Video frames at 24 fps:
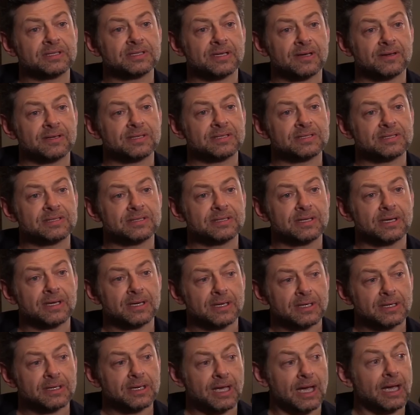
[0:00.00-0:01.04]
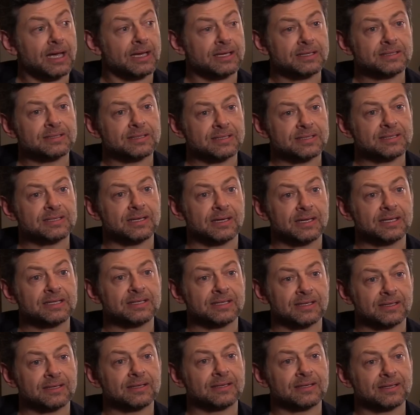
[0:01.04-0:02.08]
So it's yeah, it's
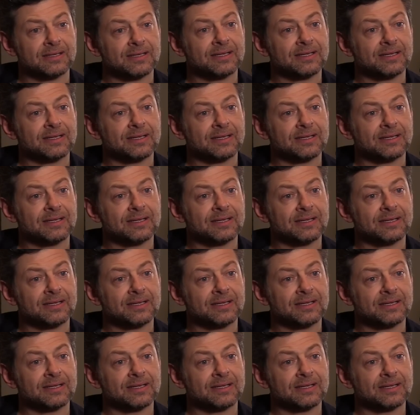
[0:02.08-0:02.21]
exciting.